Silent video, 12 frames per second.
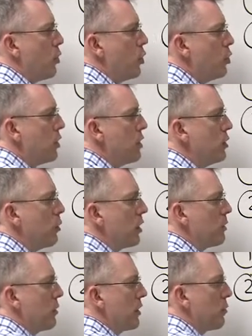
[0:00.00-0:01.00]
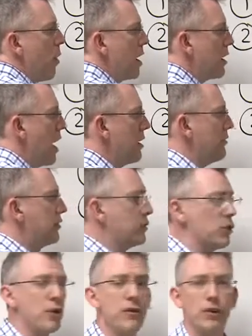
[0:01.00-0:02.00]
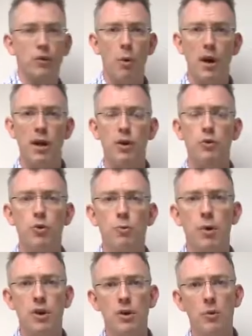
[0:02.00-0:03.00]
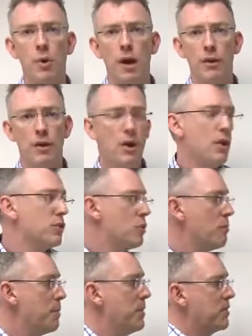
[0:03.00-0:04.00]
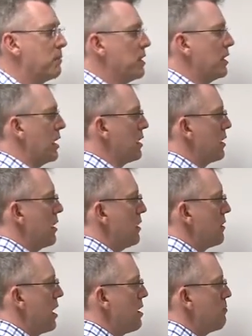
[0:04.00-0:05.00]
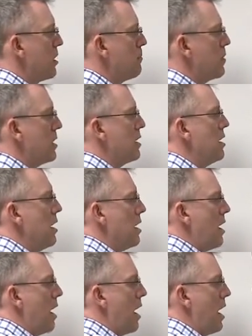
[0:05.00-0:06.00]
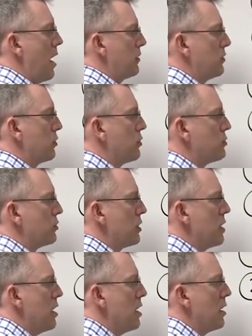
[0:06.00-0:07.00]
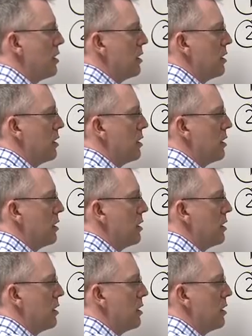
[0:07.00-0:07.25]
who are you working with? What kind of service or what kind of group are you with? So it might be something like, the heading might be surgery